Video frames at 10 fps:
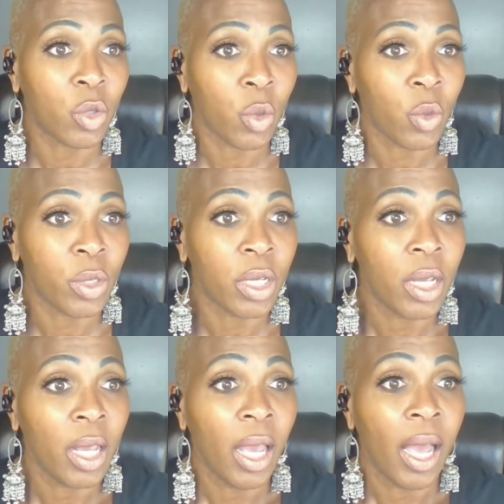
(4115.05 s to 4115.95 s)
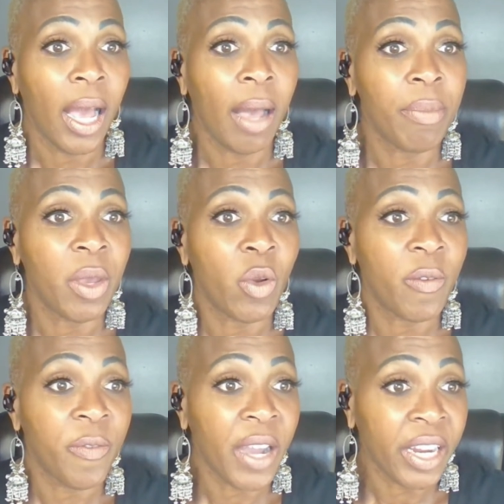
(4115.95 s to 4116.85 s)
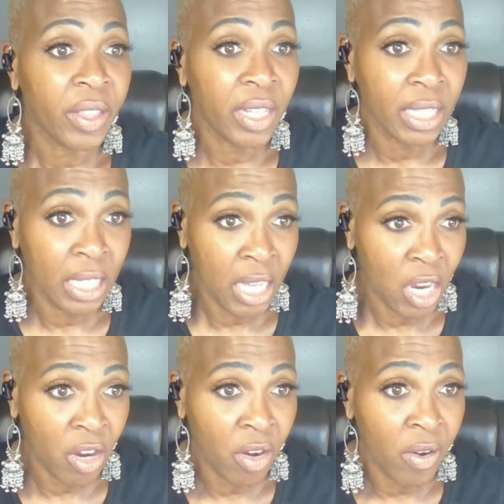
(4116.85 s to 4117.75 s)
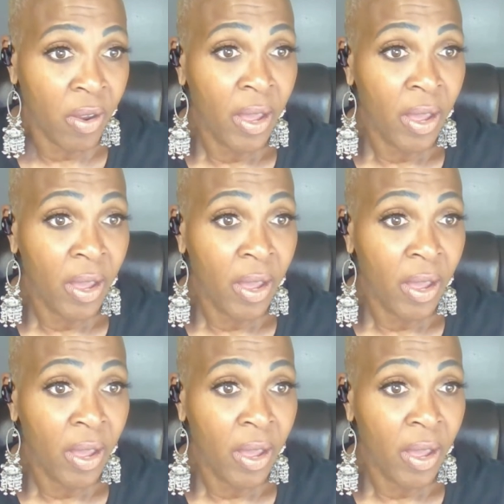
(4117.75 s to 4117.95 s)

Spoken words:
told. They were fired this year